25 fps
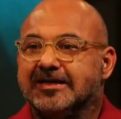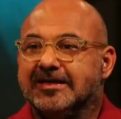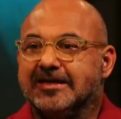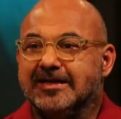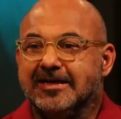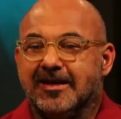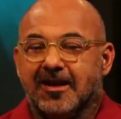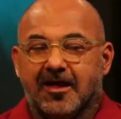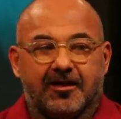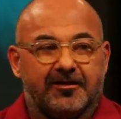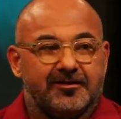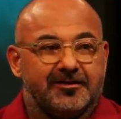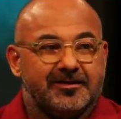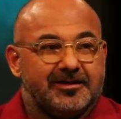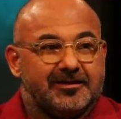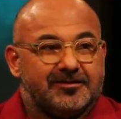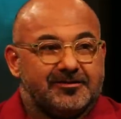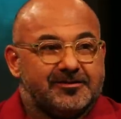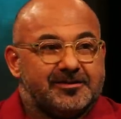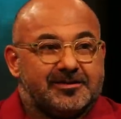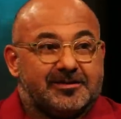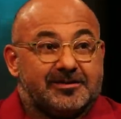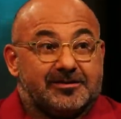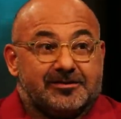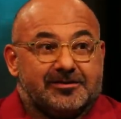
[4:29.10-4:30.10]
not,
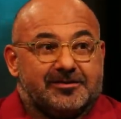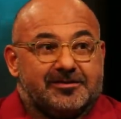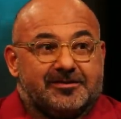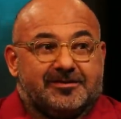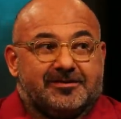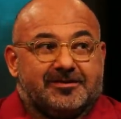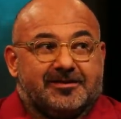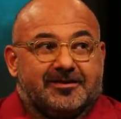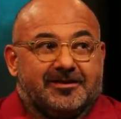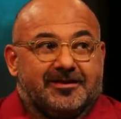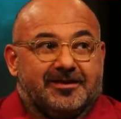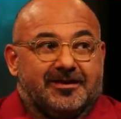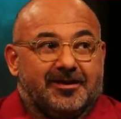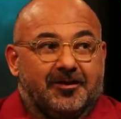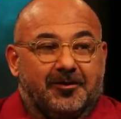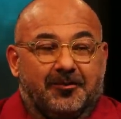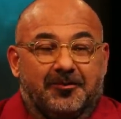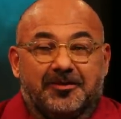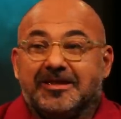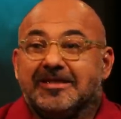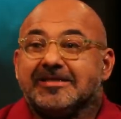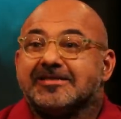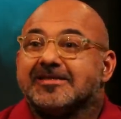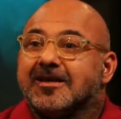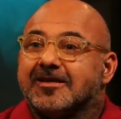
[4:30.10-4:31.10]
there's just, you know, I
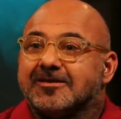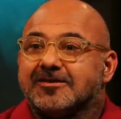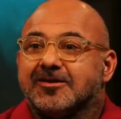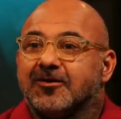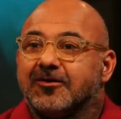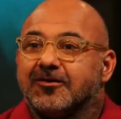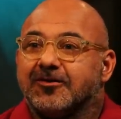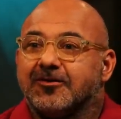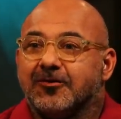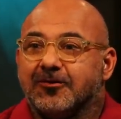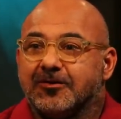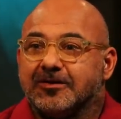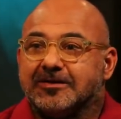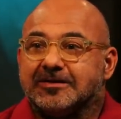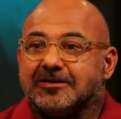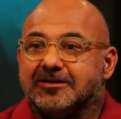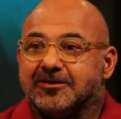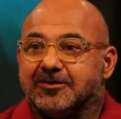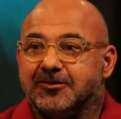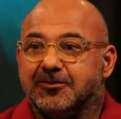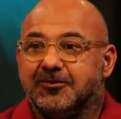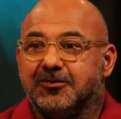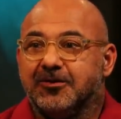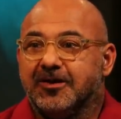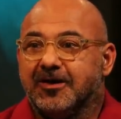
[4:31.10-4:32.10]
mean, these guys aren't going
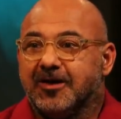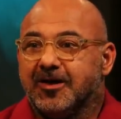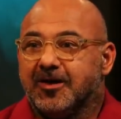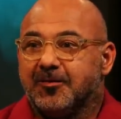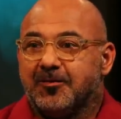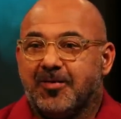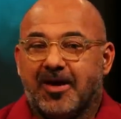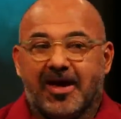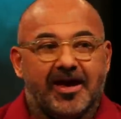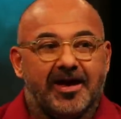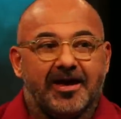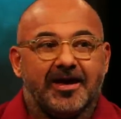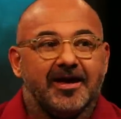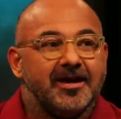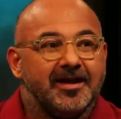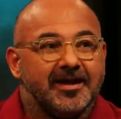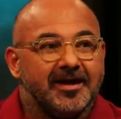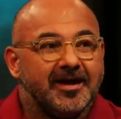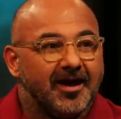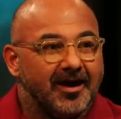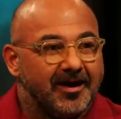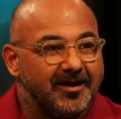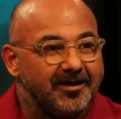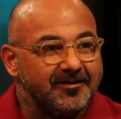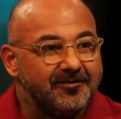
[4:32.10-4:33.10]
to pay any
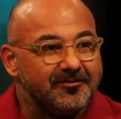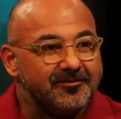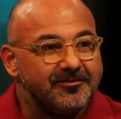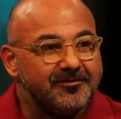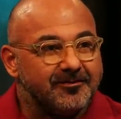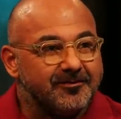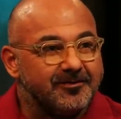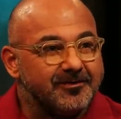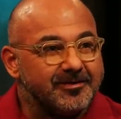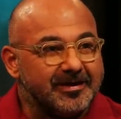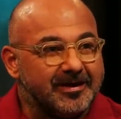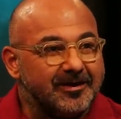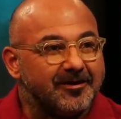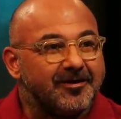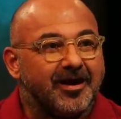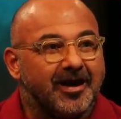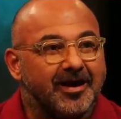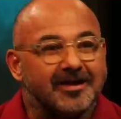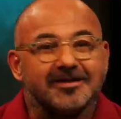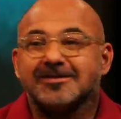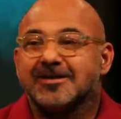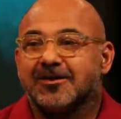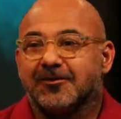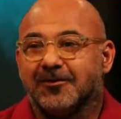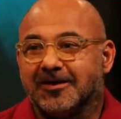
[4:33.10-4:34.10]
kind of, you know,
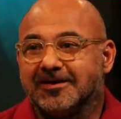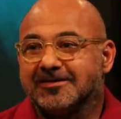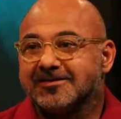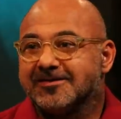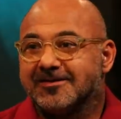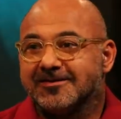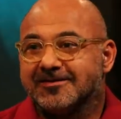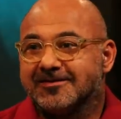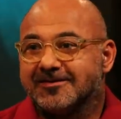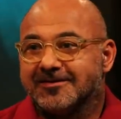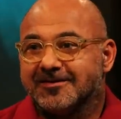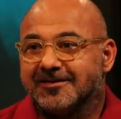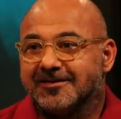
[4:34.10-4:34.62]
consequences